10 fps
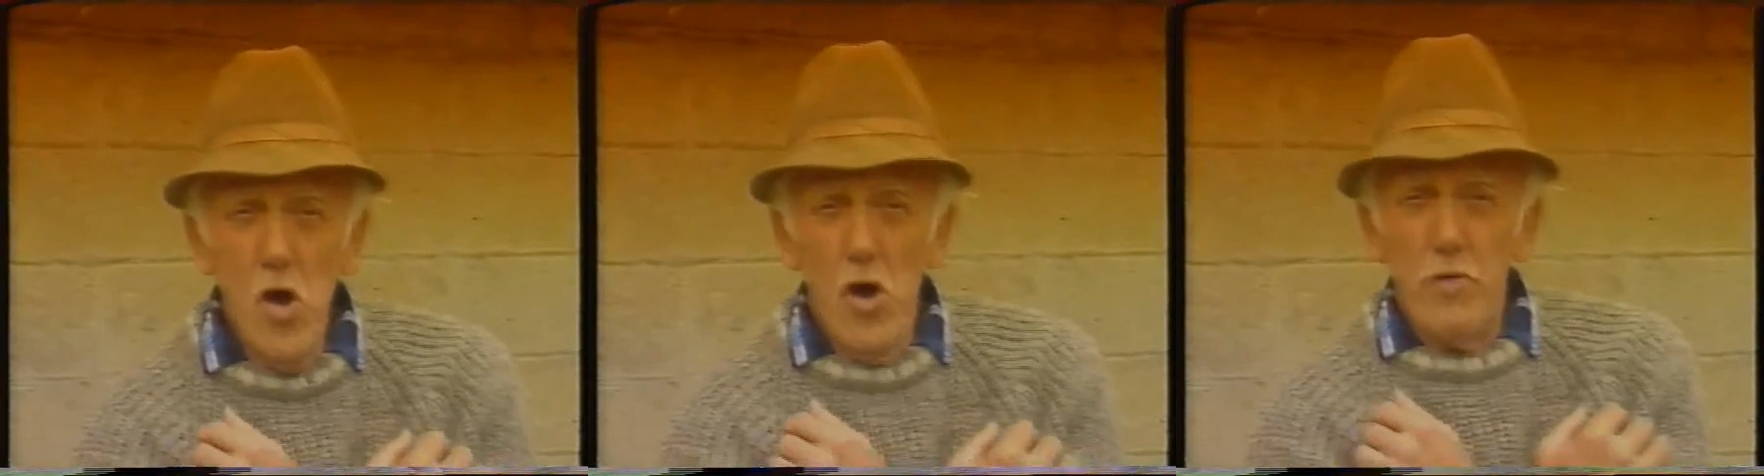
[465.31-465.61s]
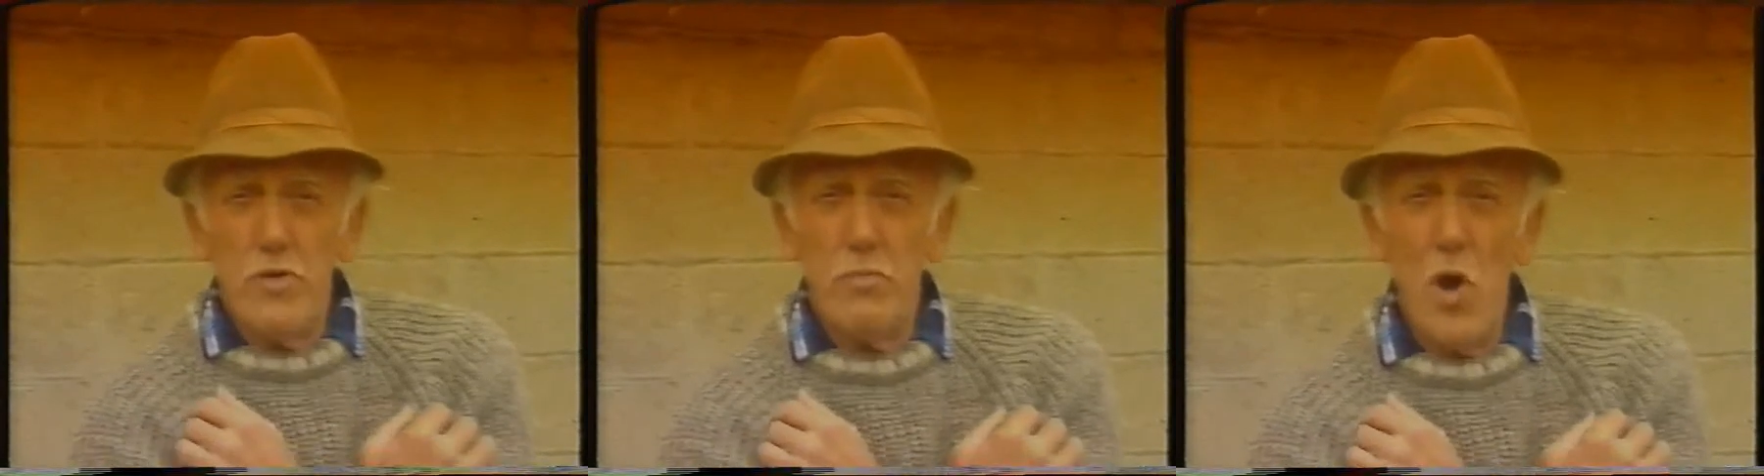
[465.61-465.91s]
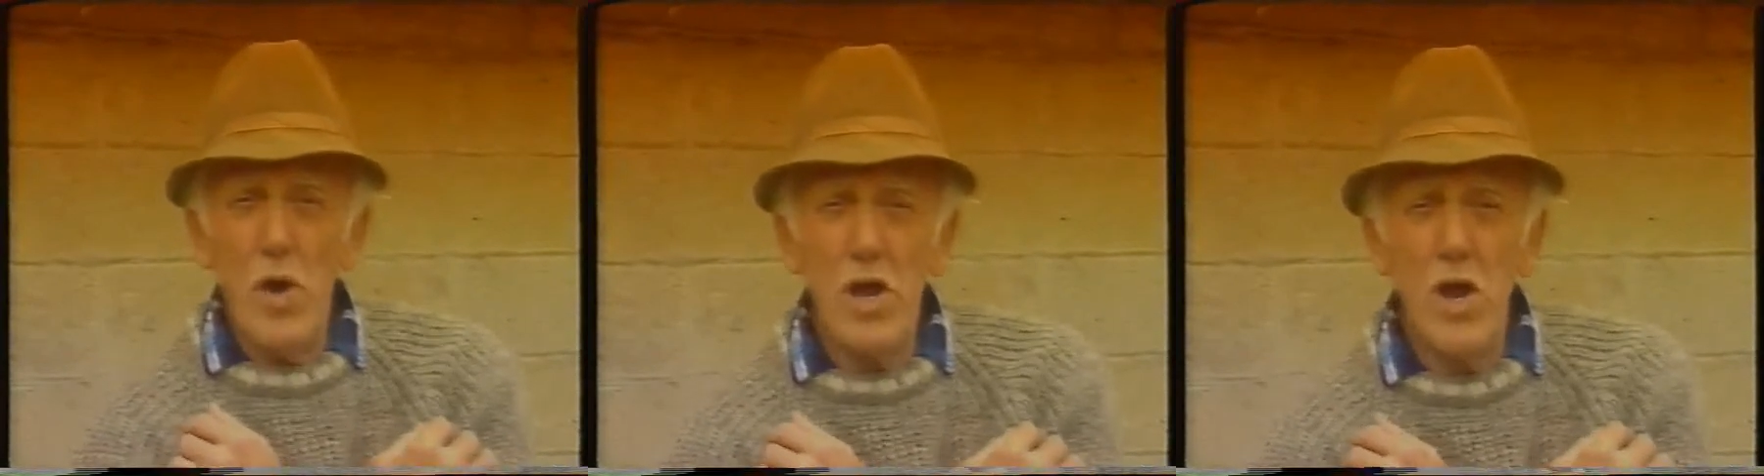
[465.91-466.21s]
He was
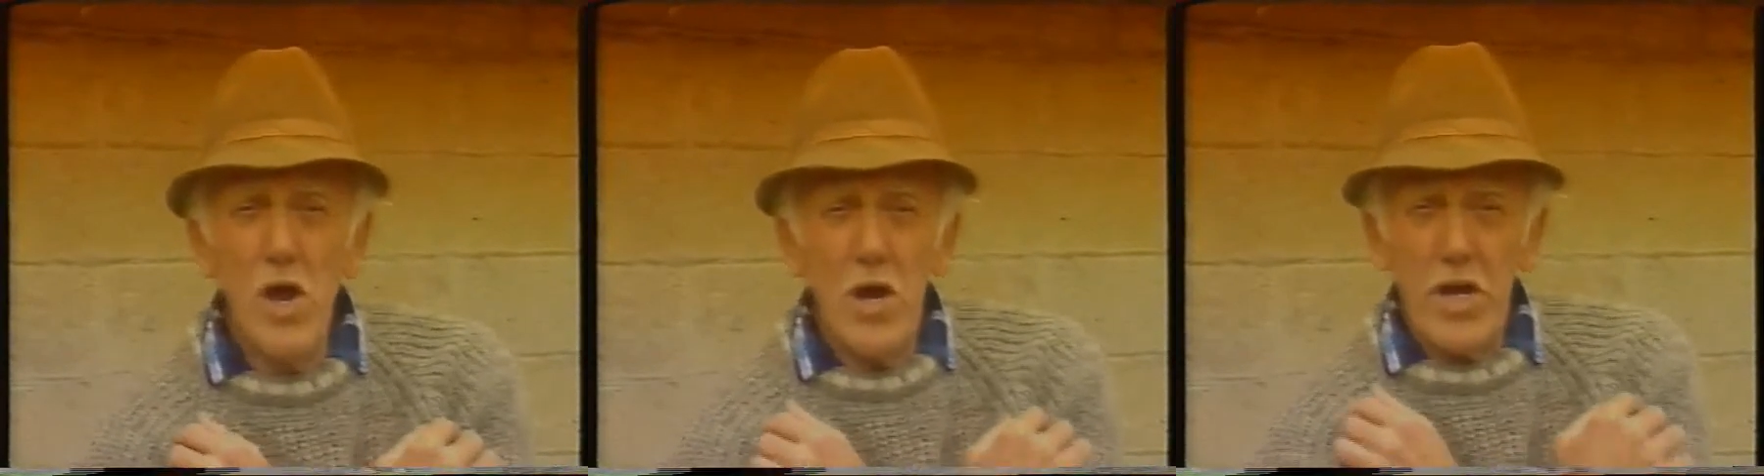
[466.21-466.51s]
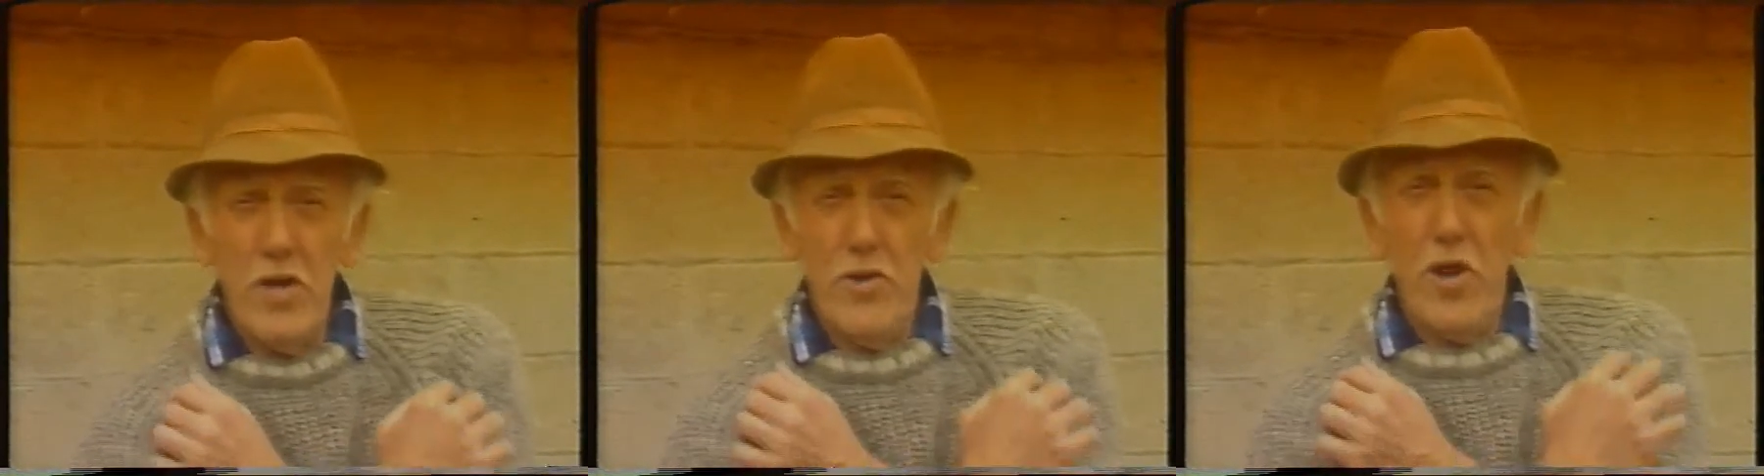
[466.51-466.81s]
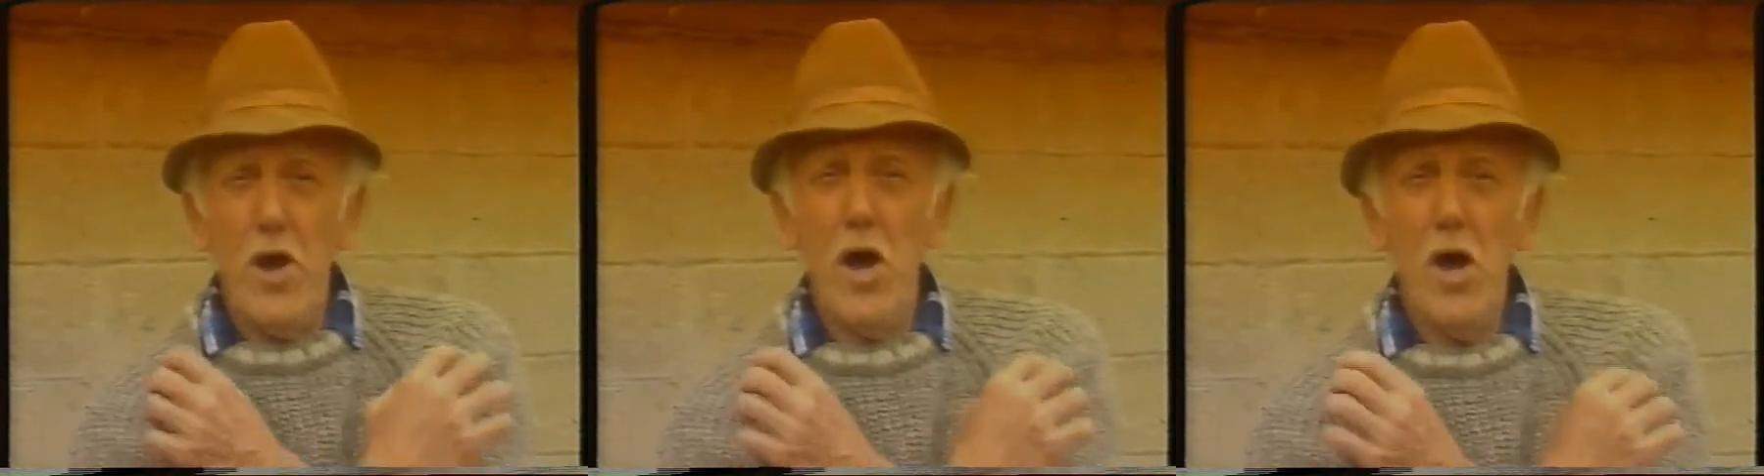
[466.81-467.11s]
blowing and getting
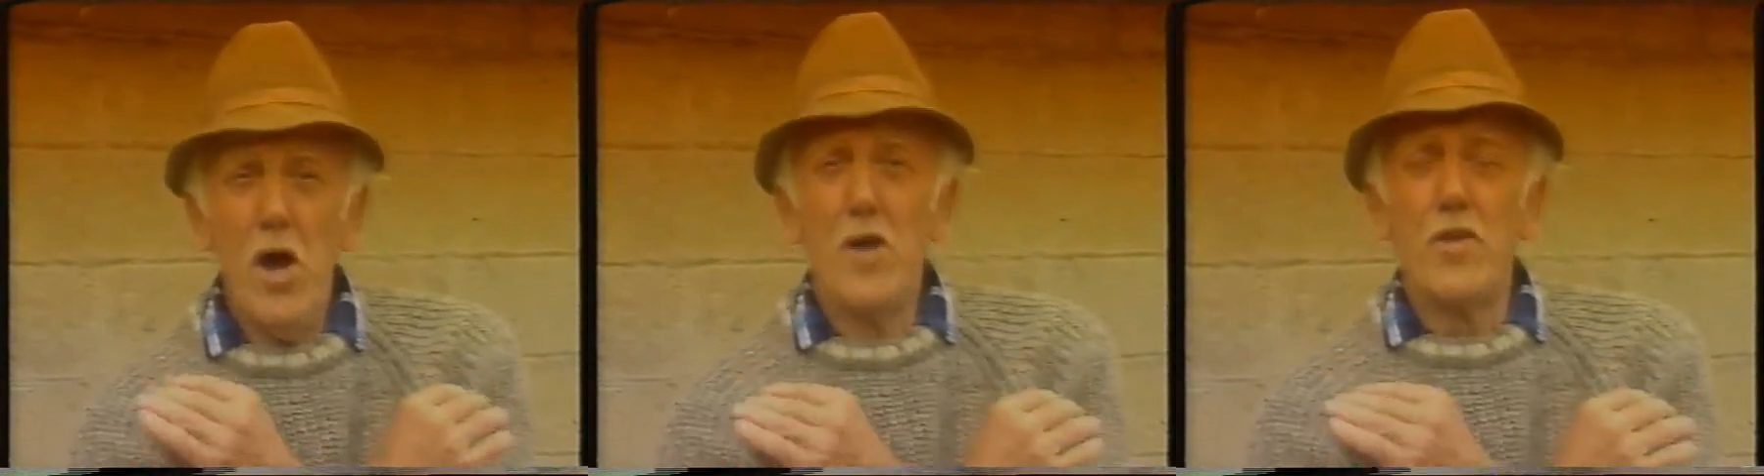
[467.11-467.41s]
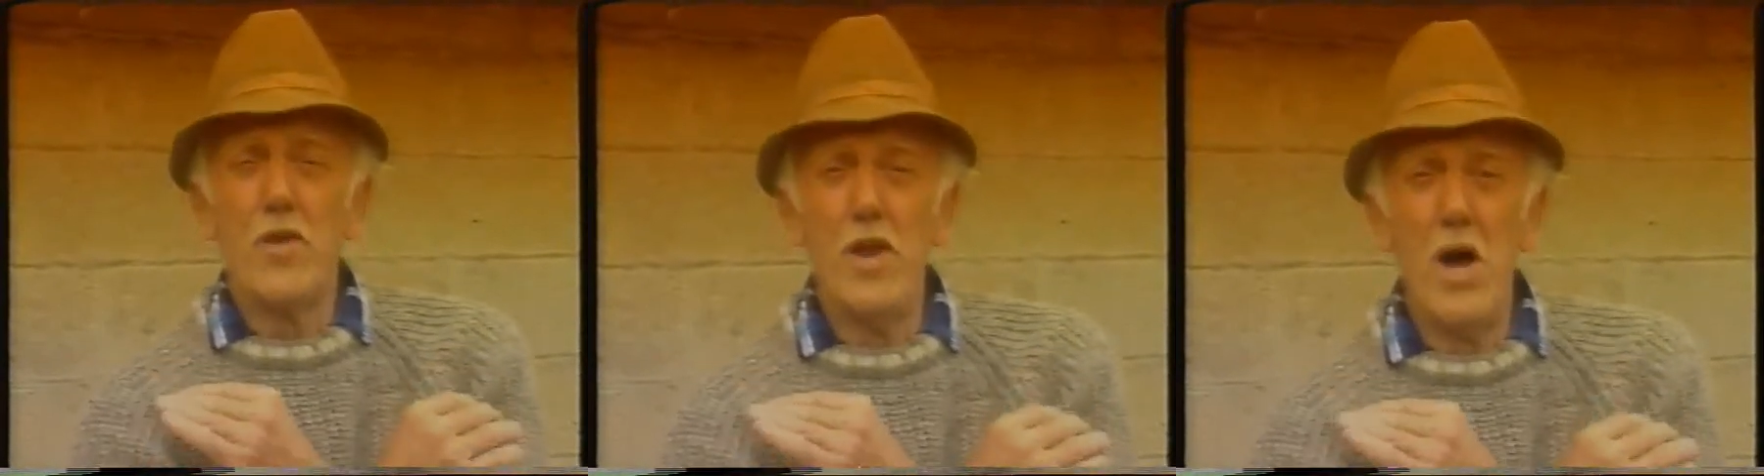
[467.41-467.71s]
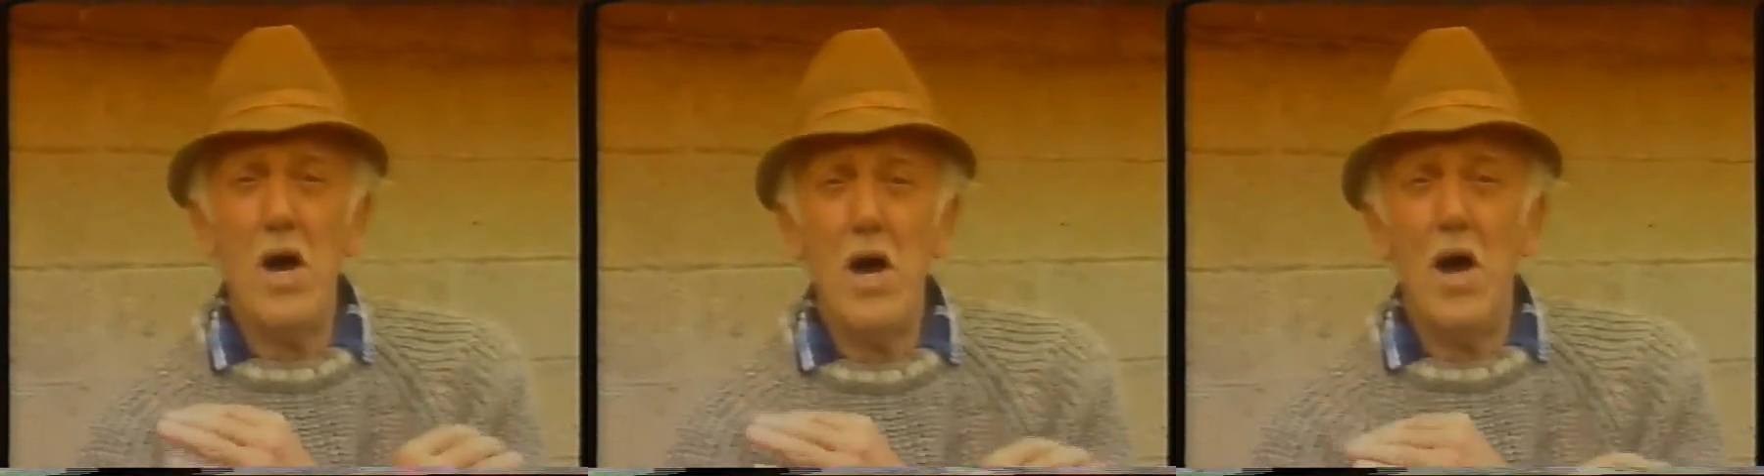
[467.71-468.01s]
thinner and
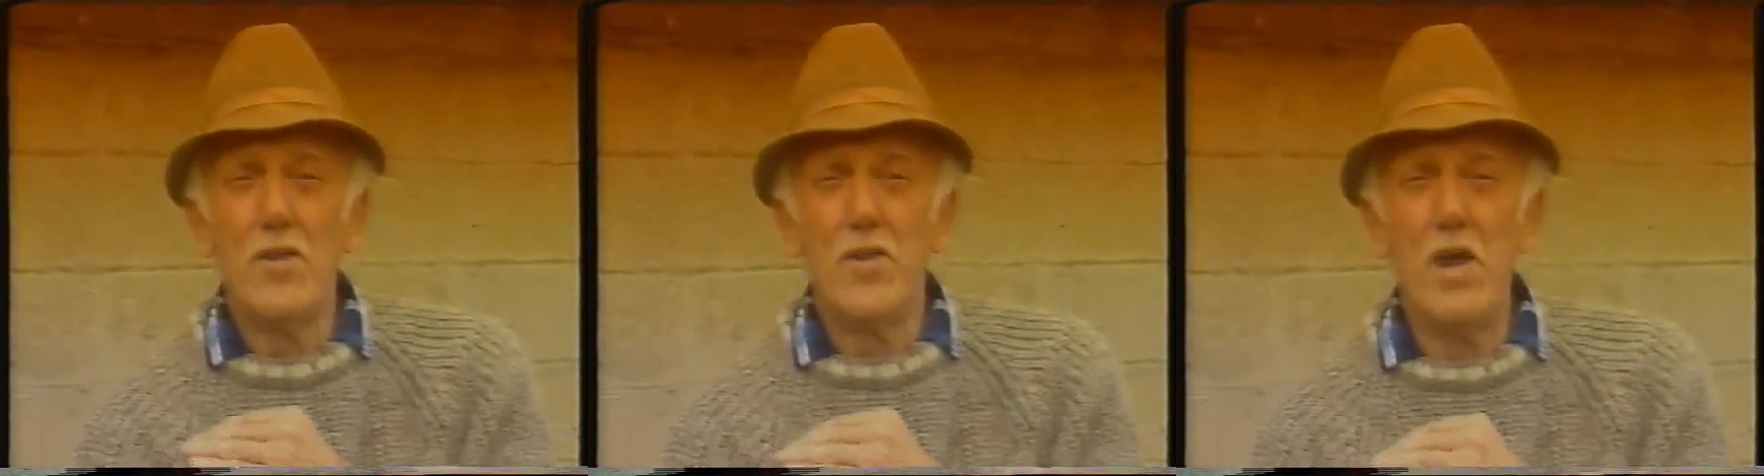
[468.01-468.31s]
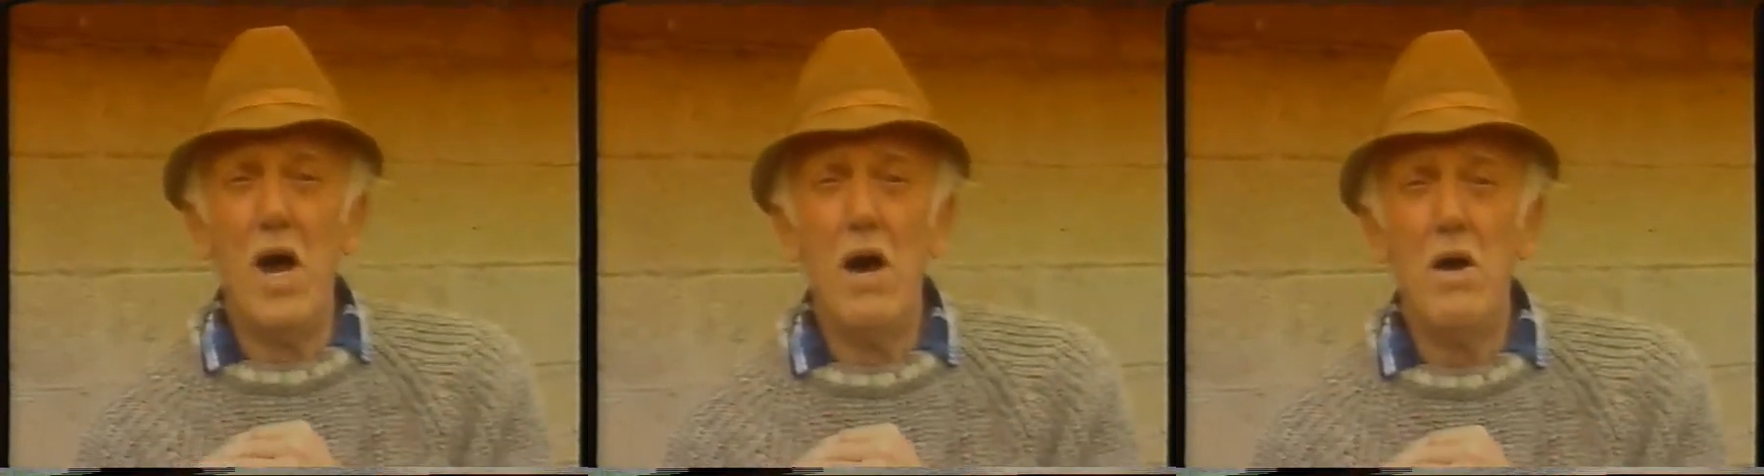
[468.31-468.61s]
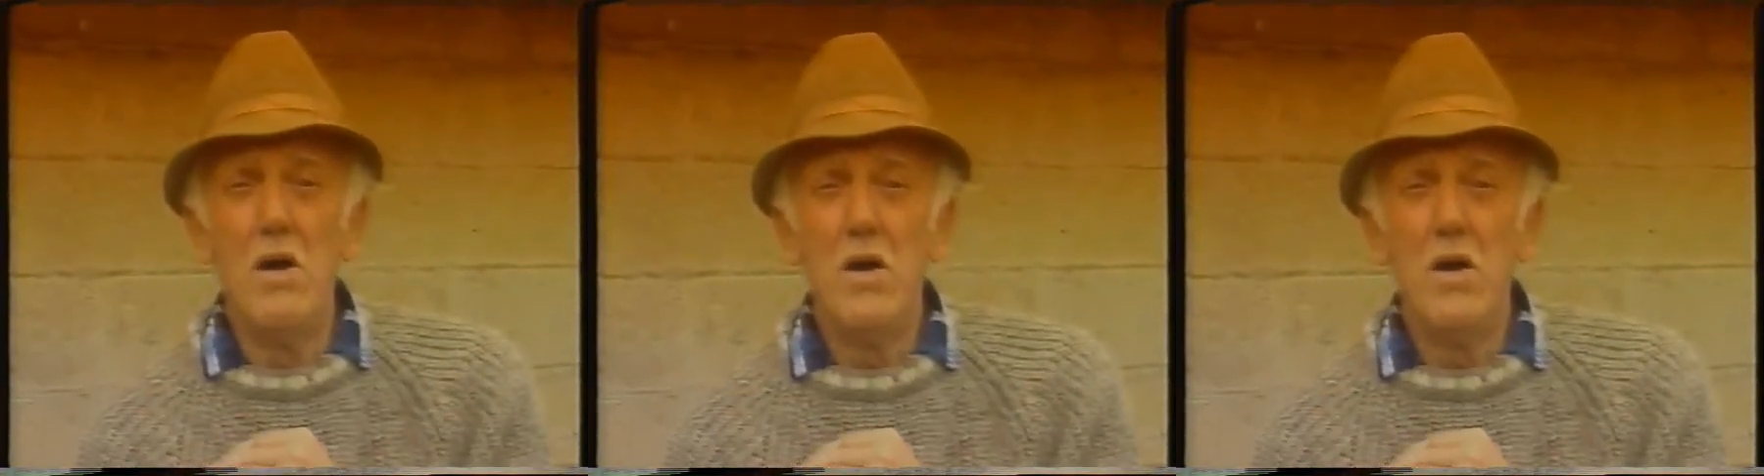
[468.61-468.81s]
thinner and thinner.